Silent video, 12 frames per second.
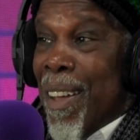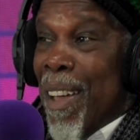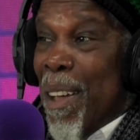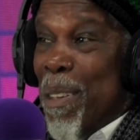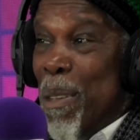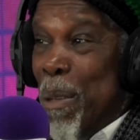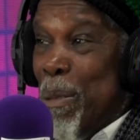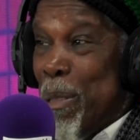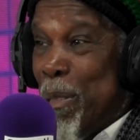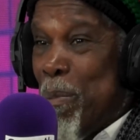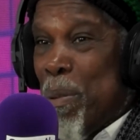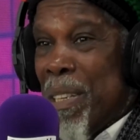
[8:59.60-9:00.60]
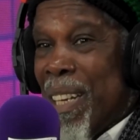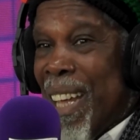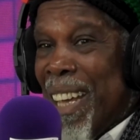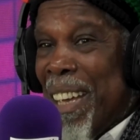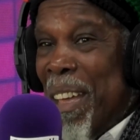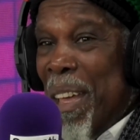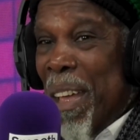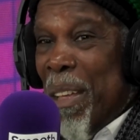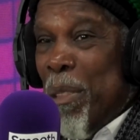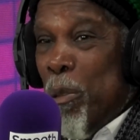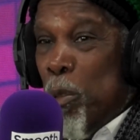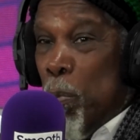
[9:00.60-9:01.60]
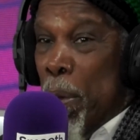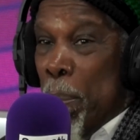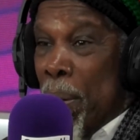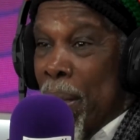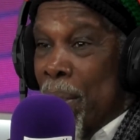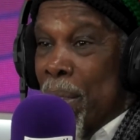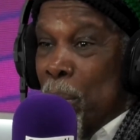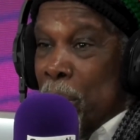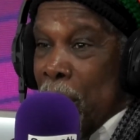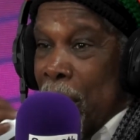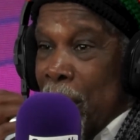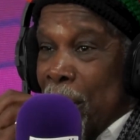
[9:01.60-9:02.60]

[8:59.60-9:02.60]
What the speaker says: I used to be, like those people out there was like,